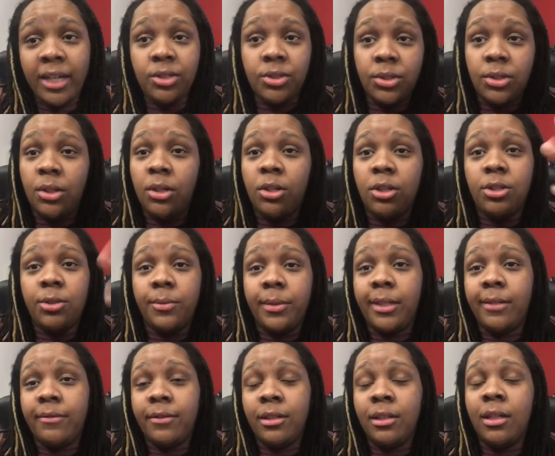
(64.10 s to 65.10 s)
extra large or
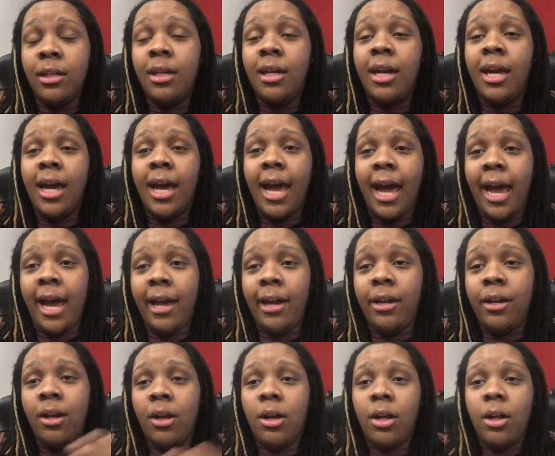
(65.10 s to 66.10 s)
whatever at
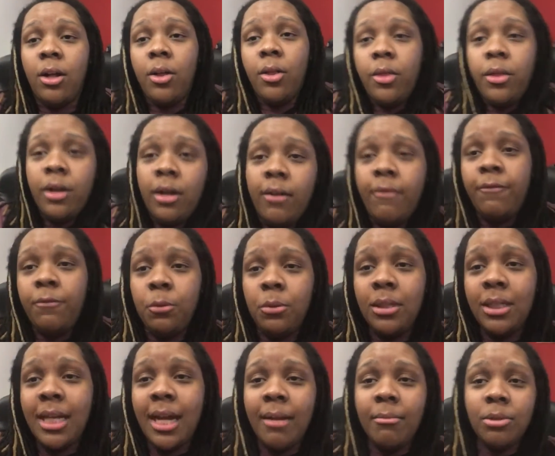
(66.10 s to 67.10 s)
the food
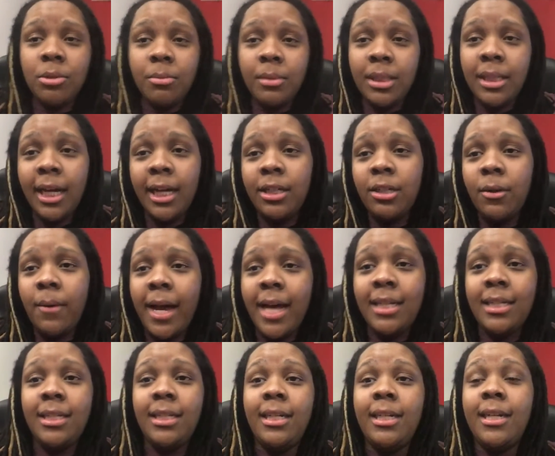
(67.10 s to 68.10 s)
establishment that your
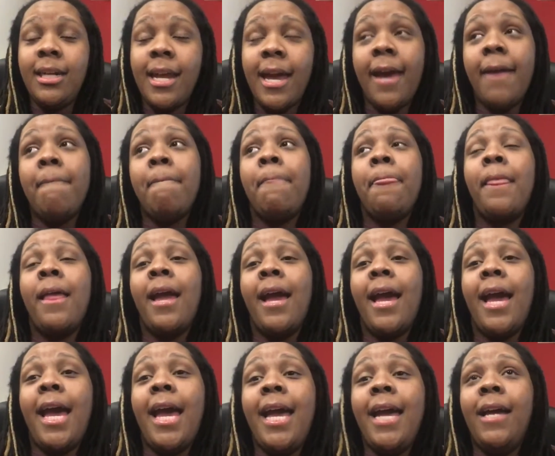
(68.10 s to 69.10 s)
ass is eating at.
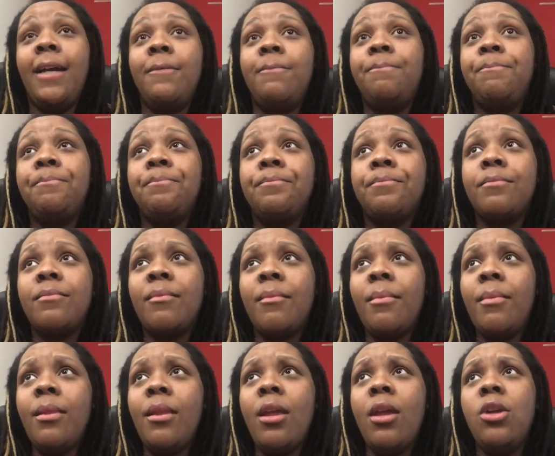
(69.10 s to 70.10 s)
And
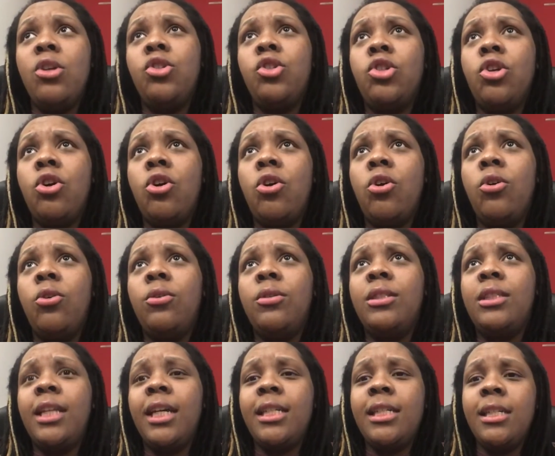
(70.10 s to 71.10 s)
so
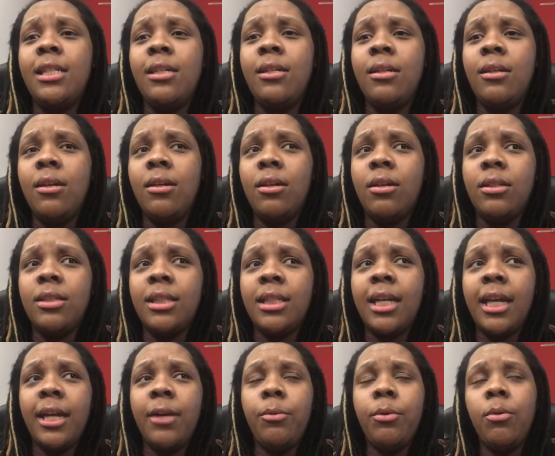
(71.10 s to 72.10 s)
Jesse,
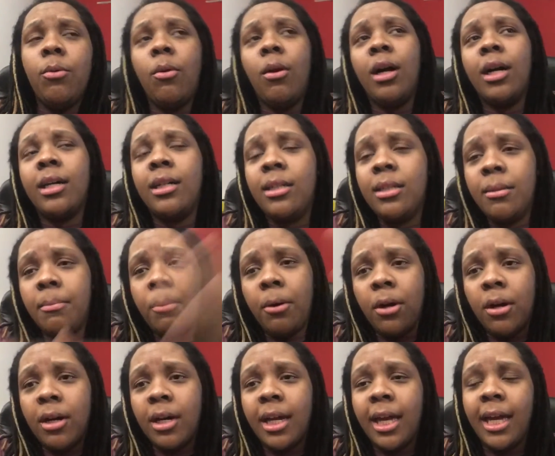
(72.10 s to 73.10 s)
today we were walking in the
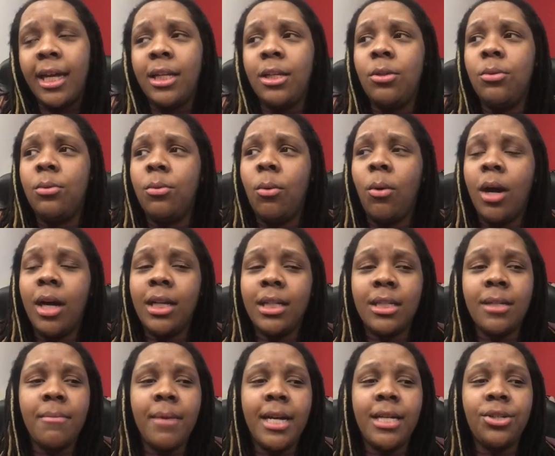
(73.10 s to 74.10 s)
park and he wanted
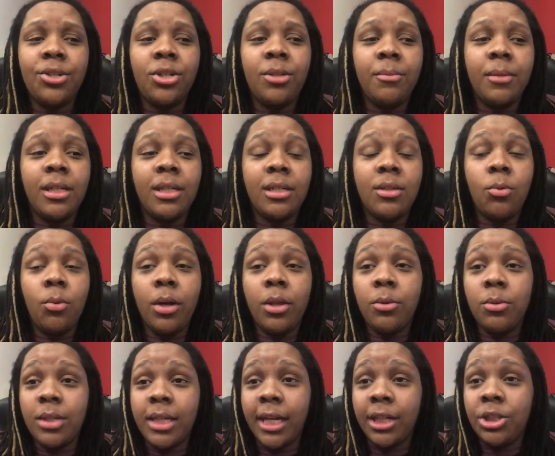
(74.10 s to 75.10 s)
some ice cream because the weather
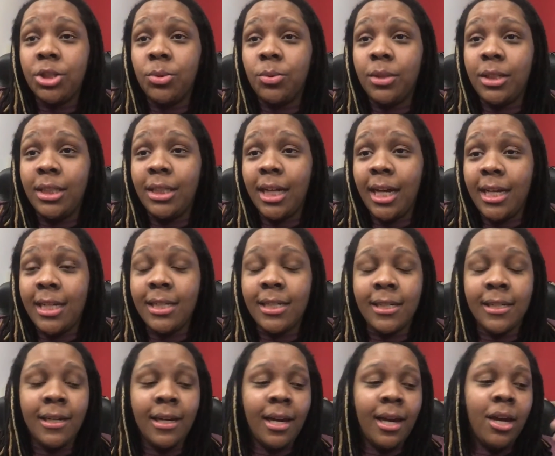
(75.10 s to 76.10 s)
was actually really
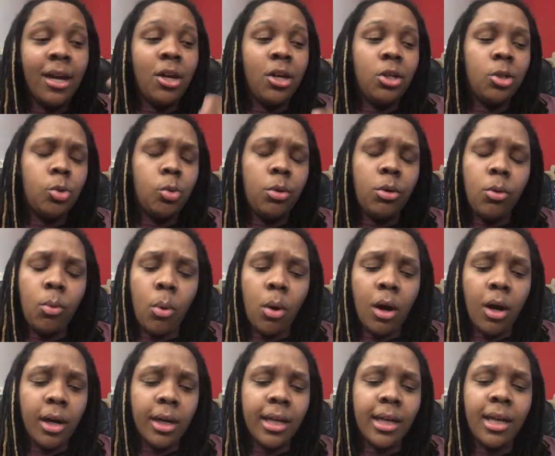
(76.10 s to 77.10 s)
nice. So we were
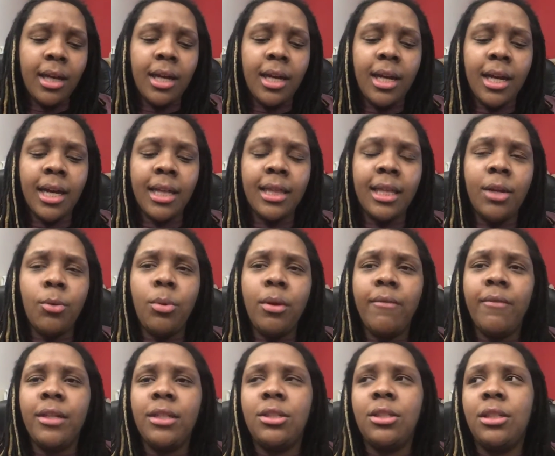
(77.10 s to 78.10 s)
walking and then we
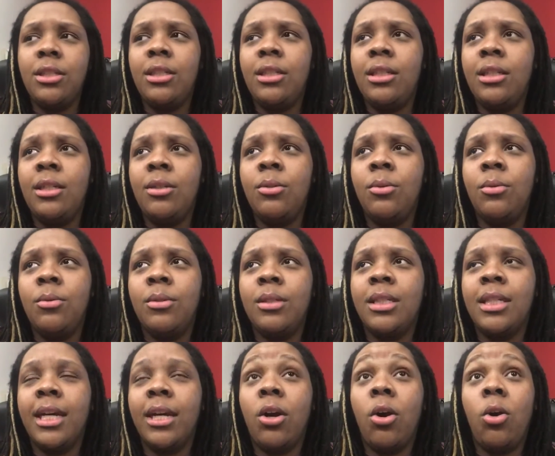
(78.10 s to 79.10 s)
eventually was
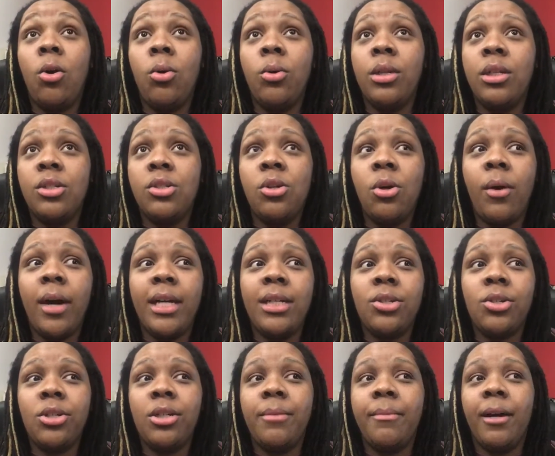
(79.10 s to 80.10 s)
like, oh, there's no ice
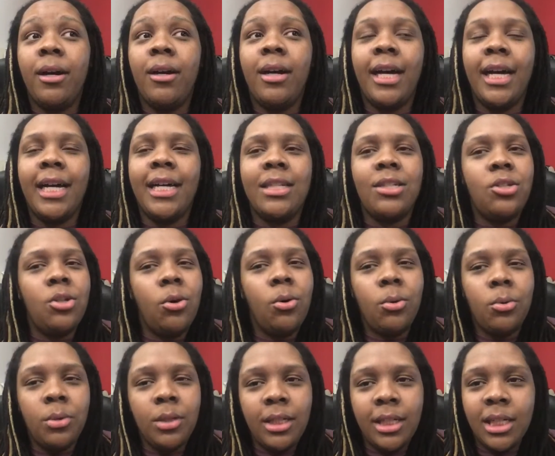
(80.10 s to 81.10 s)
cream out. I guess no
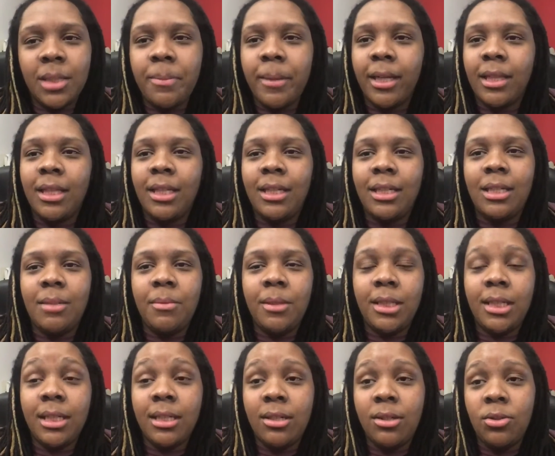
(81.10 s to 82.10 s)
one really expected it to be
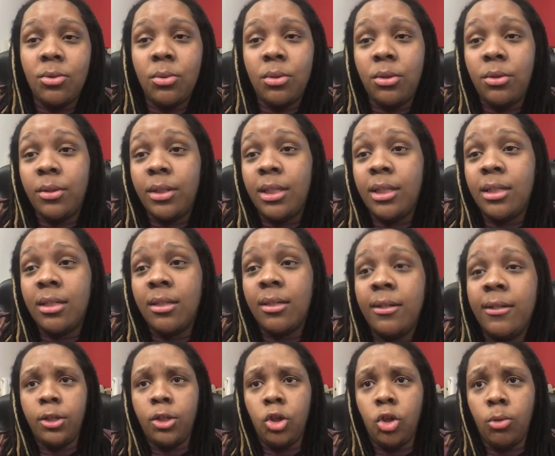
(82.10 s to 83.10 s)
62 degrees,
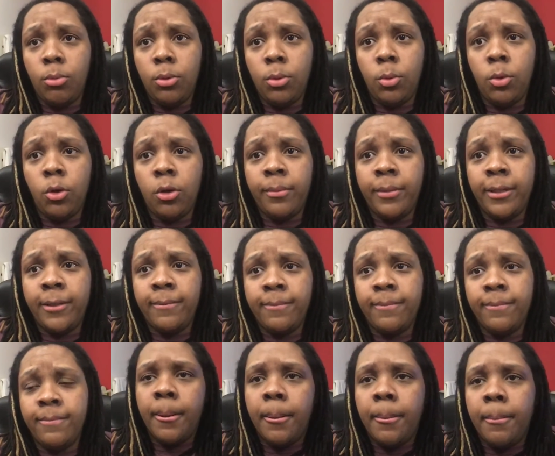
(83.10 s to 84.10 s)
global warming.
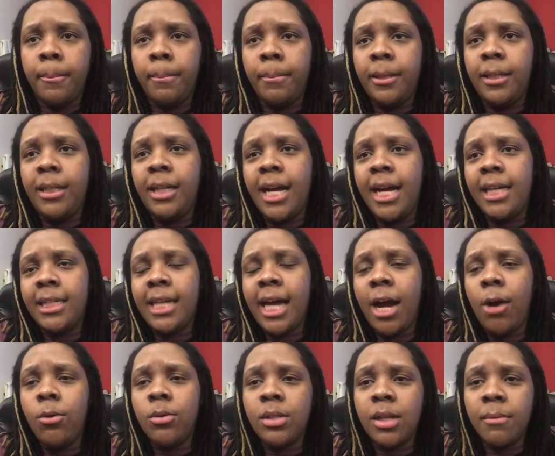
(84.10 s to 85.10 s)
But alas,
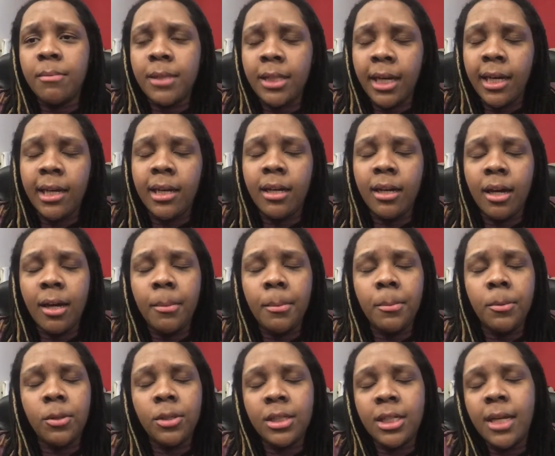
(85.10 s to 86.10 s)
I was up to getting a couple
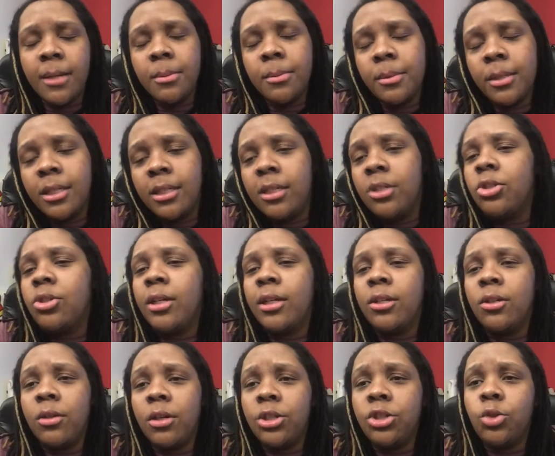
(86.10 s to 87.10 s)
more steps because I was trying
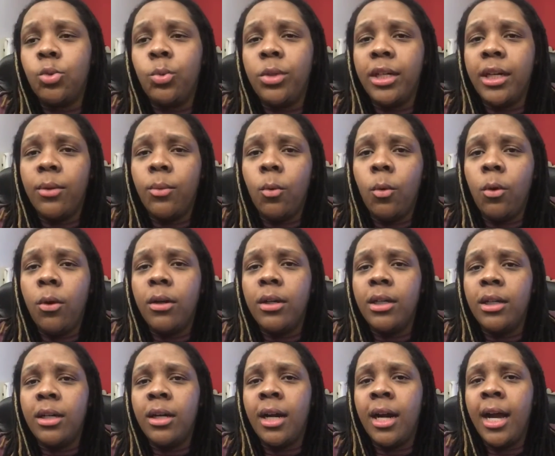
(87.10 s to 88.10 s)
to crush the weekend
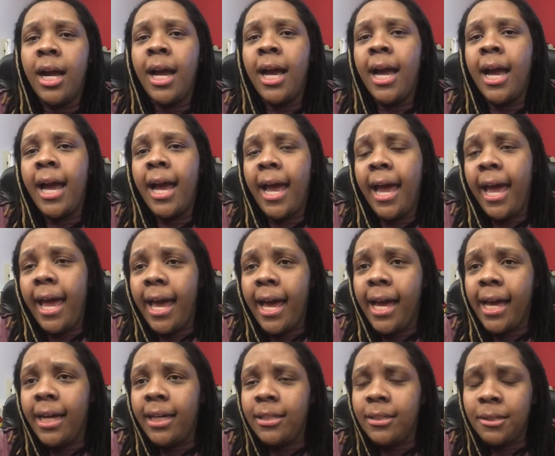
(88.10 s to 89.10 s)
warrior,
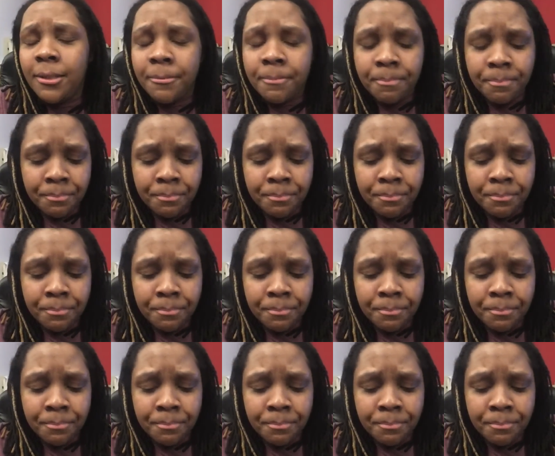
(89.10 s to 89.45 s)
and